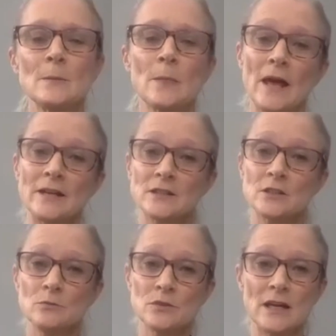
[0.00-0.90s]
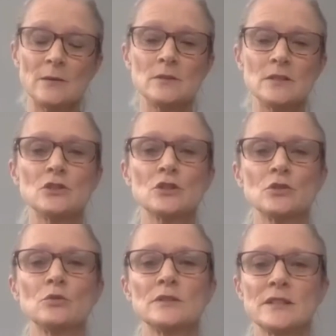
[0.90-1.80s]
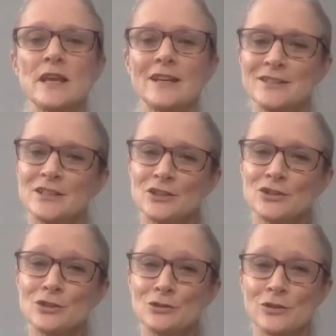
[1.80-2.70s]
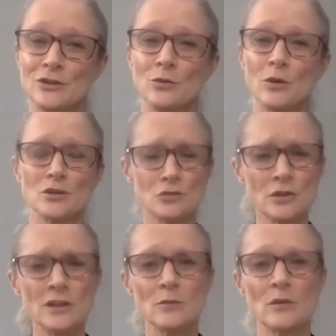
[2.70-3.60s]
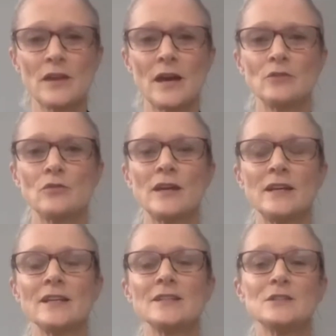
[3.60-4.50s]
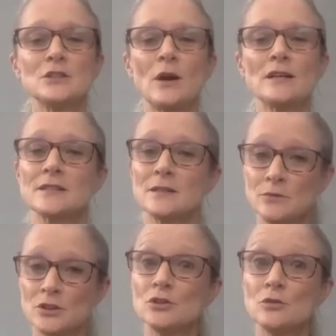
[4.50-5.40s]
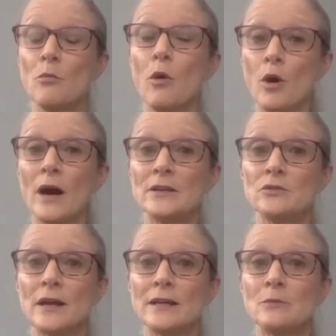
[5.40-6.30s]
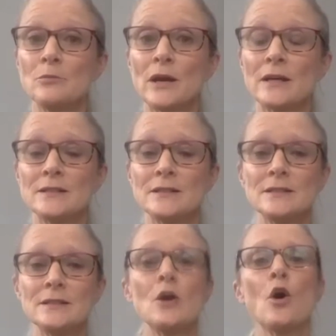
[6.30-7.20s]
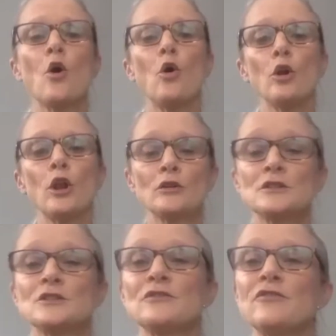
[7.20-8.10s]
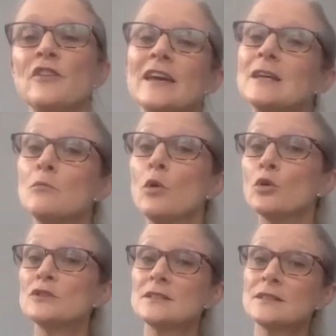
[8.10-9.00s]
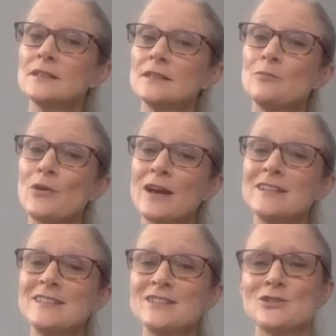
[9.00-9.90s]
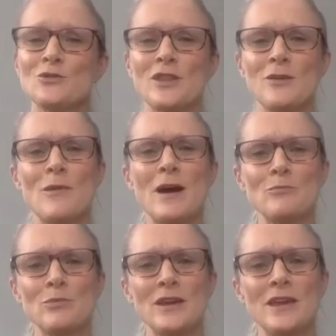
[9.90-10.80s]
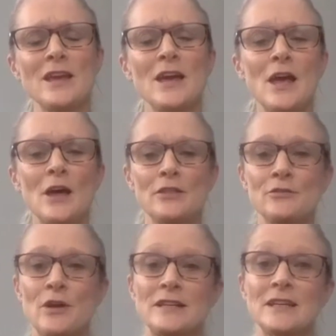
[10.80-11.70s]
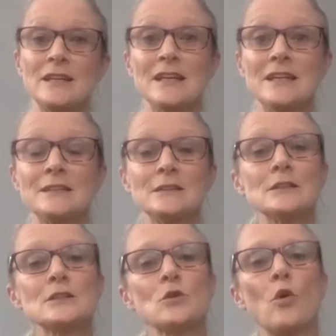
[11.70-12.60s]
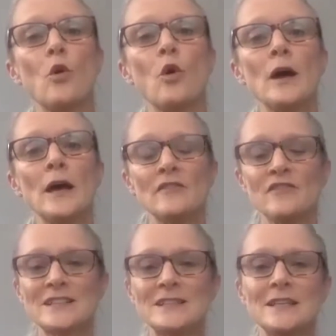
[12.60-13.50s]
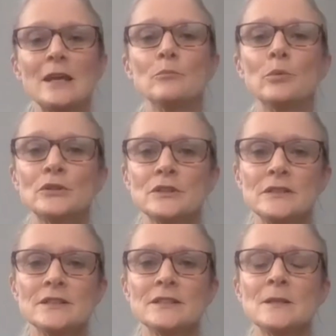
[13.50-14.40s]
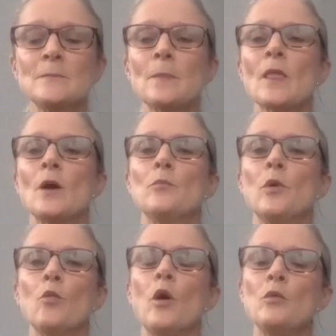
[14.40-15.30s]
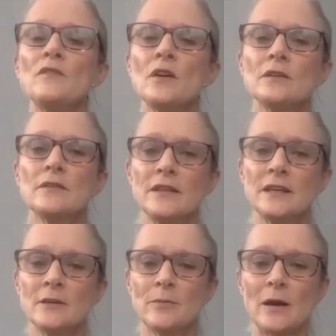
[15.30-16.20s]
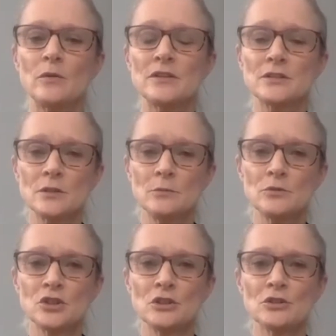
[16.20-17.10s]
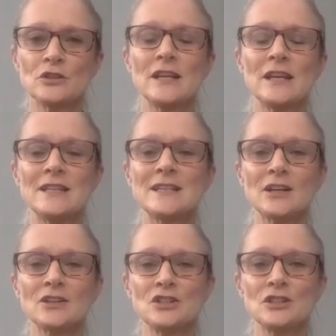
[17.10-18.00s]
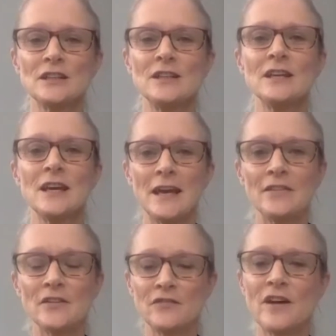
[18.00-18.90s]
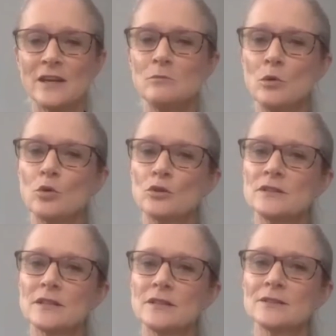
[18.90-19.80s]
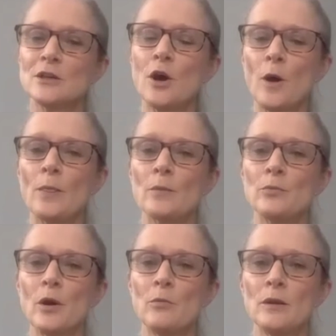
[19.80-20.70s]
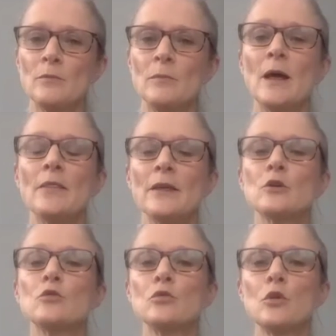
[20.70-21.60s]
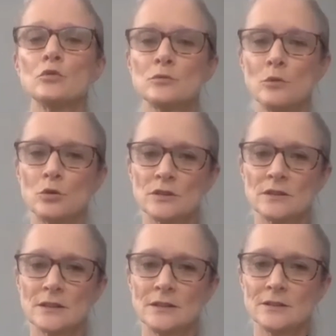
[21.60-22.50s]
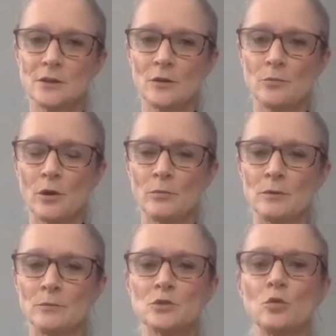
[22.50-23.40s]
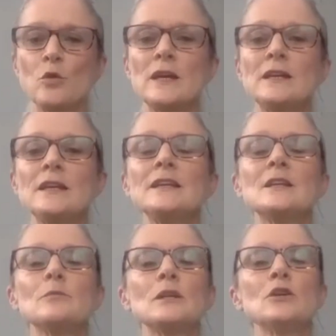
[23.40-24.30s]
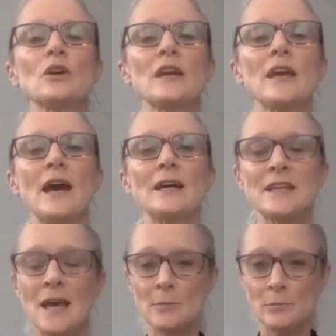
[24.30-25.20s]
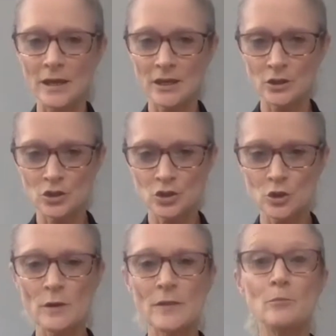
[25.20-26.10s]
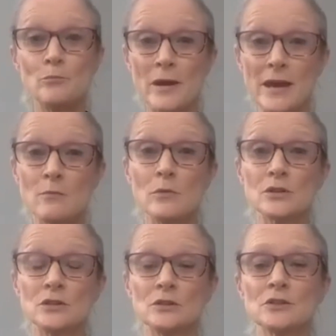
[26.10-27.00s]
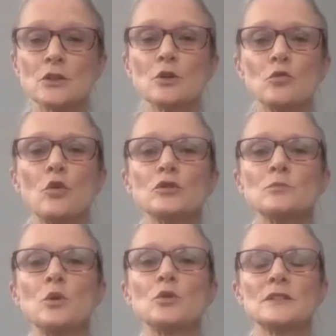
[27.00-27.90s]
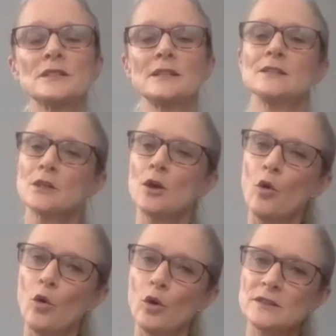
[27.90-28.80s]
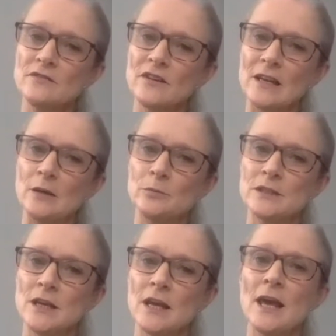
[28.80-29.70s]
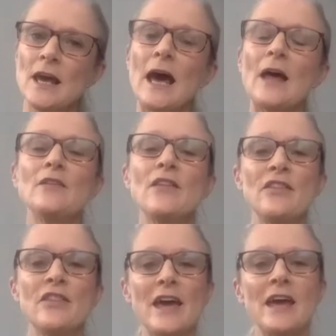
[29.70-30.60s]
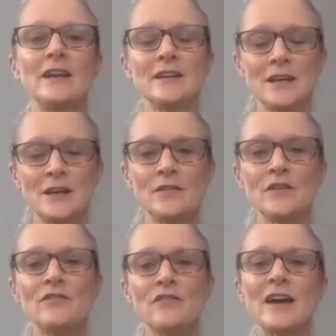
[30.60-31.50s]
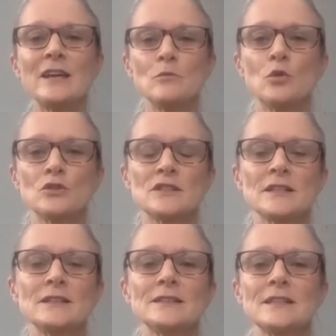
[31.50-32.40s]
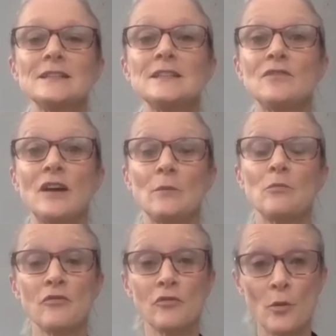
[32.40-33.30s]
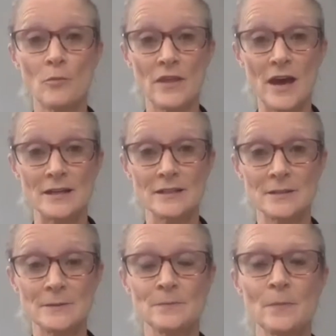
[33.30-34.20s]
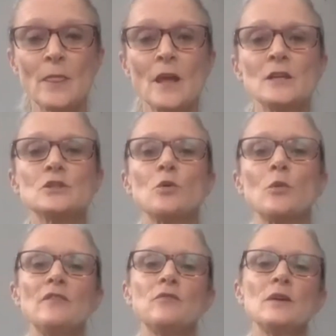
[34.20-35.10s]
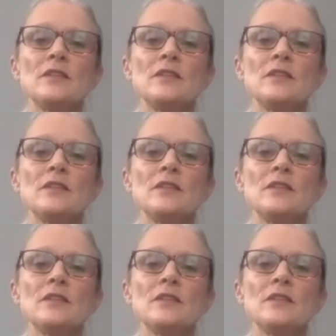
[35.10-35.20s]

And sometimes in schools, the answer to children who are struggling with handwriting is to ask them to do more handwriting practice or lots of fine motor skill practice. So there might be threading needles or fastening buttons. But what we've got to think about with some children is actually the fine motor skills aren't the problem, the gross motor skills are the problem. So we need to be looking at making sure the big muscles, the gross motor skills are all developed, and then the fine motor skills can develop from that. So if we